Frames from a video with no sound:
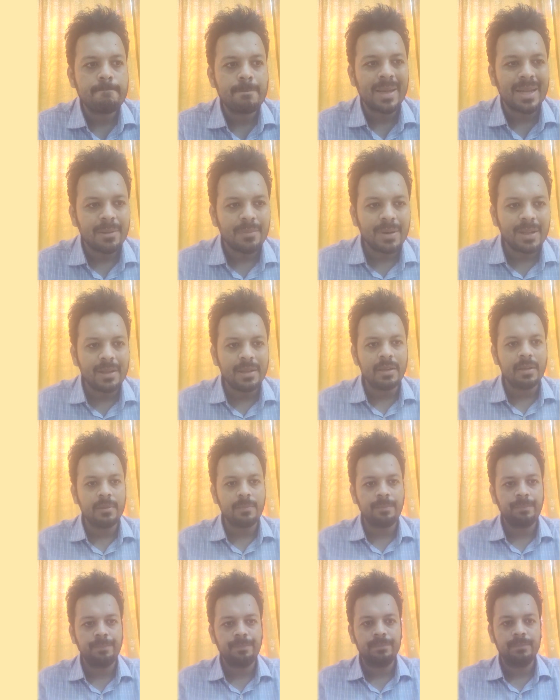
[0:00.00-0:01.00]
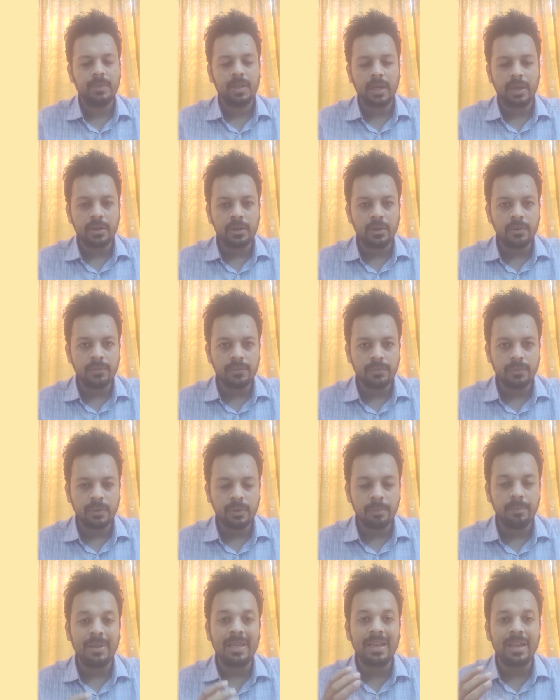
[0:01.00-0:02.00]
Many kind of
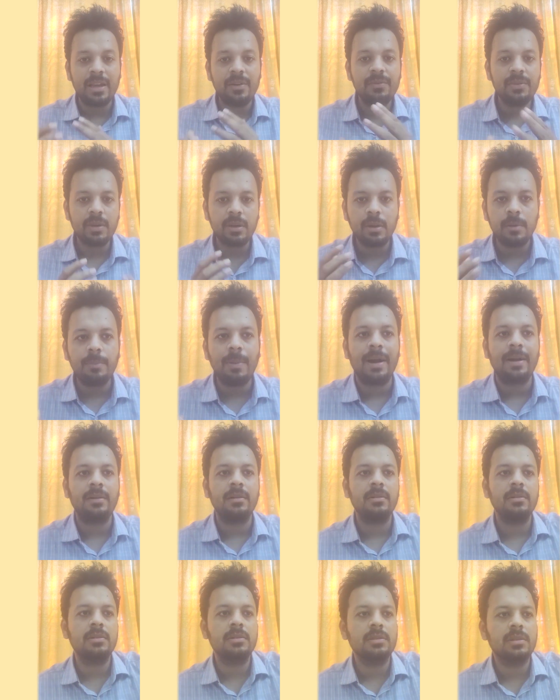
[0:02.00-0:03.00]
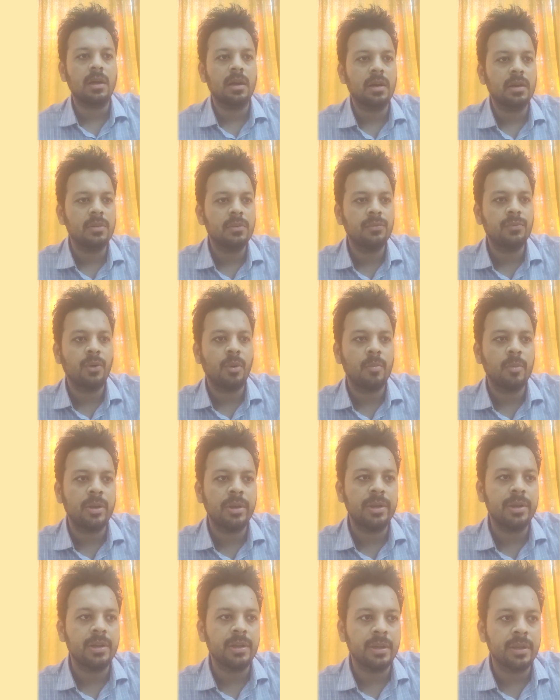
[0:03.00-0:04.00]
behavioral patterns start
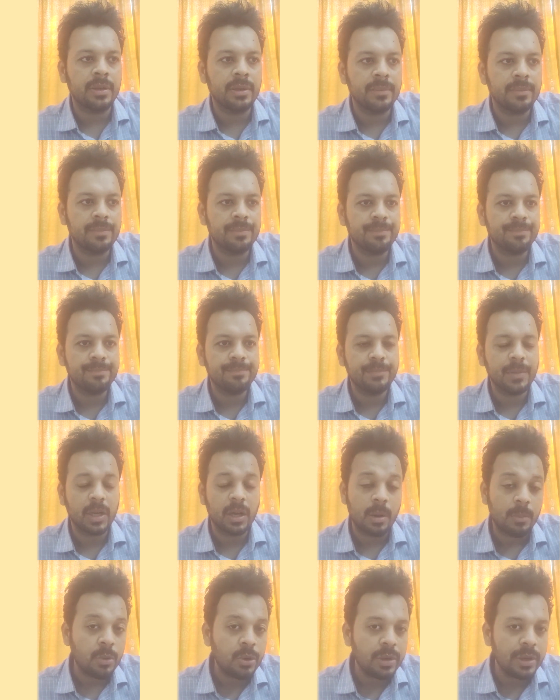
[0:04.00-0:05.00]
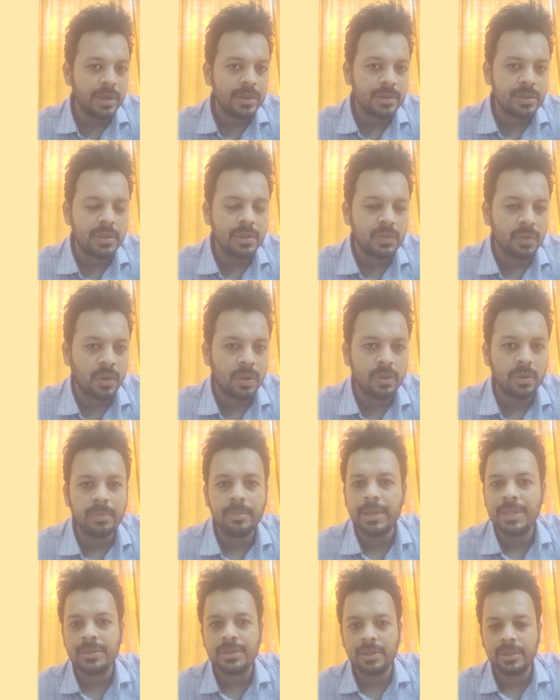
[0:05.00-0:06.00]
formulating. The communication is one of the
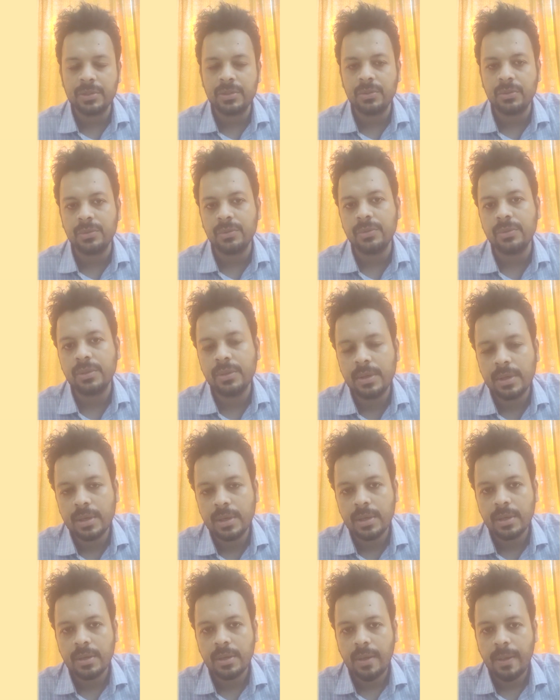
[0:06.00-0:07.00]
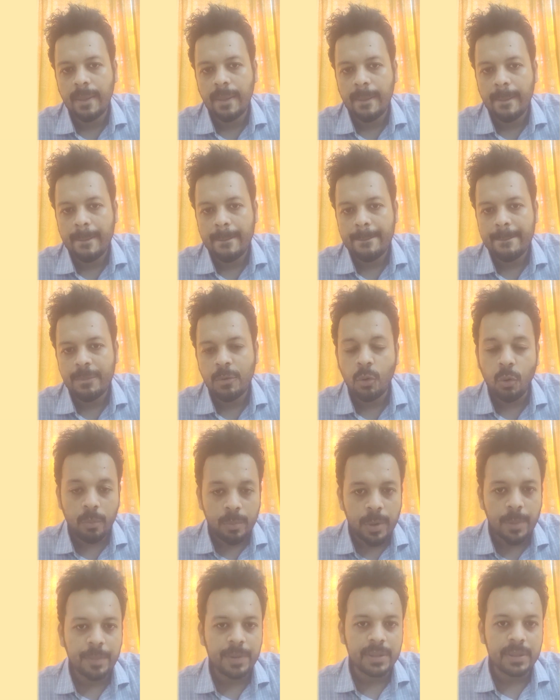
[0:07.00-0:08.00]
major issues.
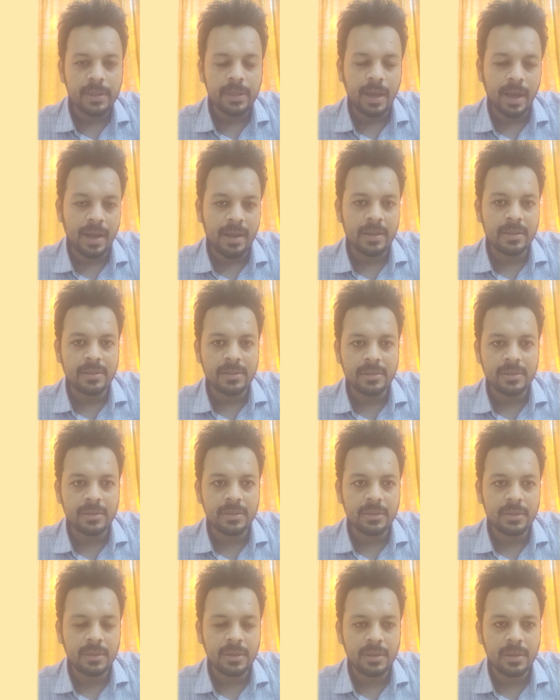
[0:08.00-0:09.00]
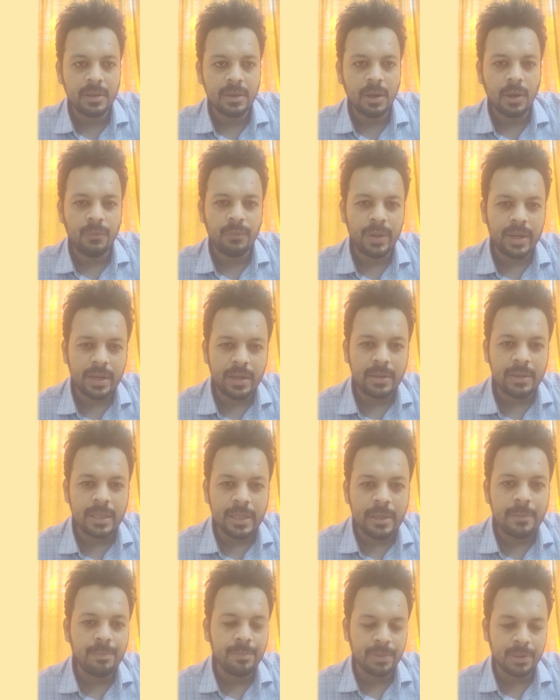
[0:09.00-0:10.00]
Homeopathy has a very
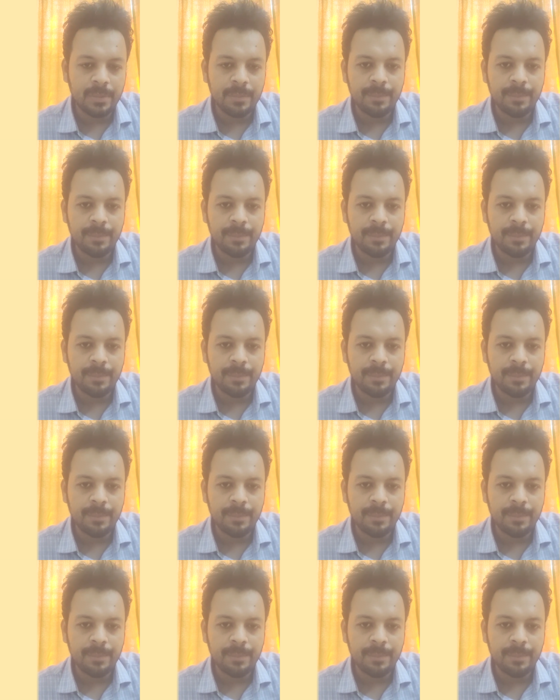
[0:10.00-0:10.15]
deep